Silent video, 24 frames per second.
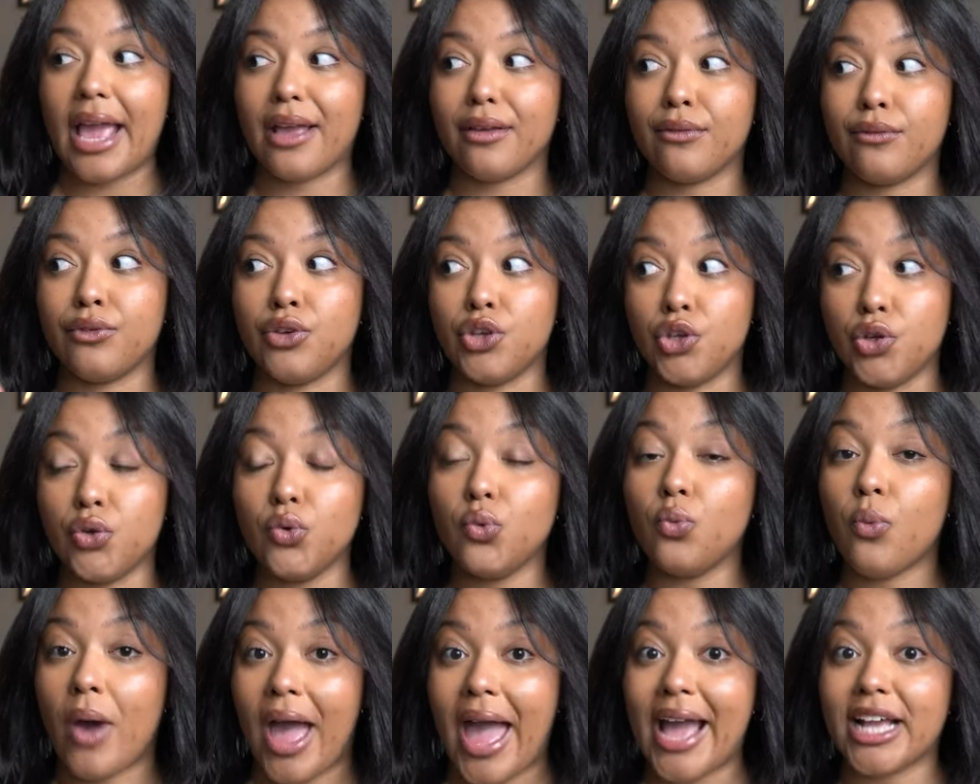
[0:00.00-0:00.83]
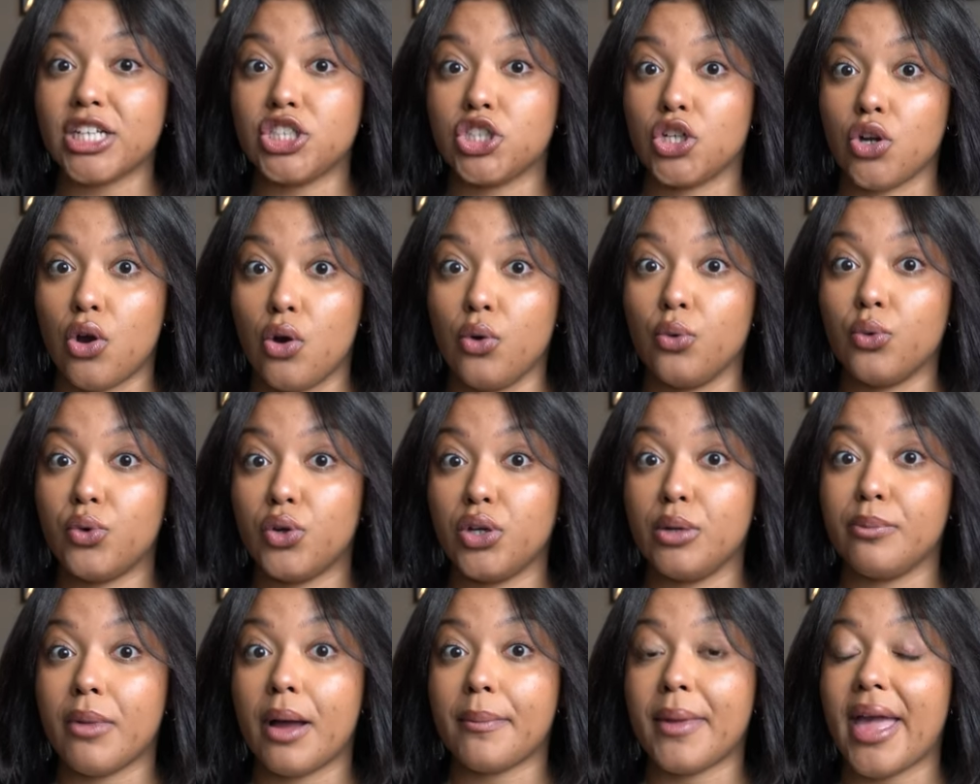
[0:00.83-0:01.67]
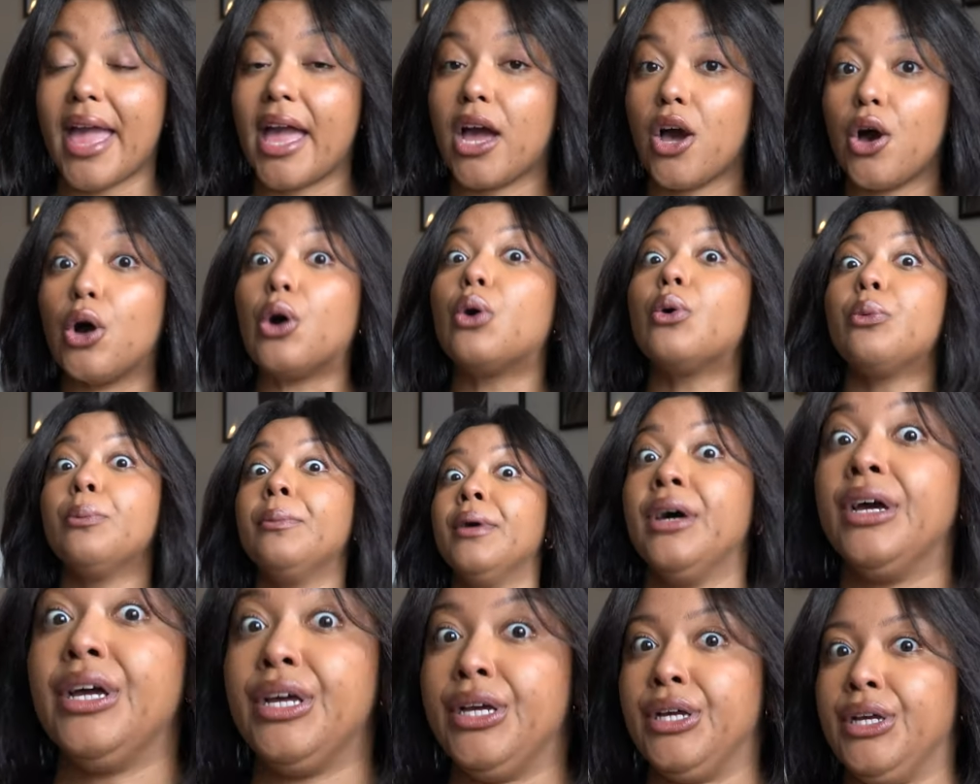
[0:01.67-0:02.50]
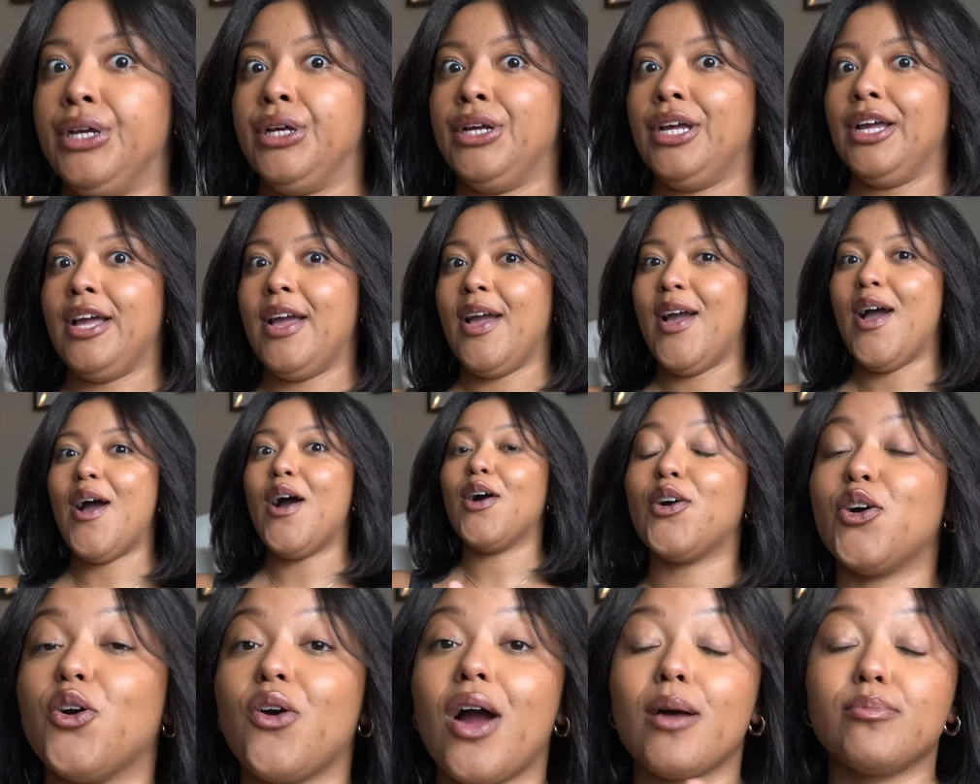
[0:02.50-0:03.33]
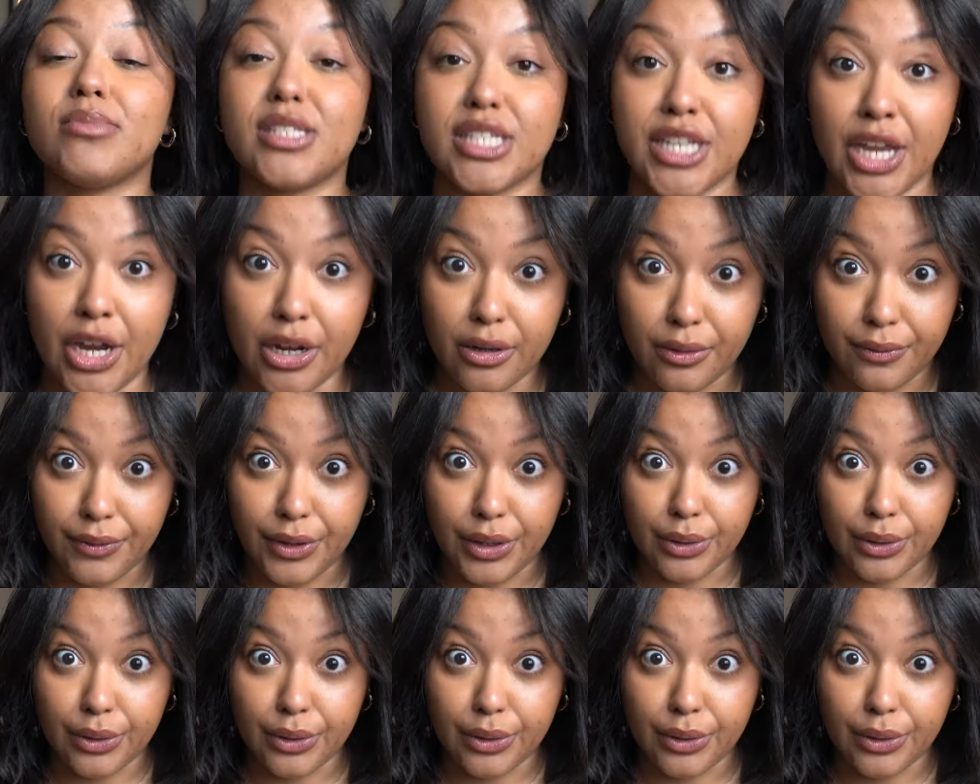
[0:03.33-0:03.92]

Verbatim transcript: If you wax your own Kudu Mama at home, girl, I'm scared of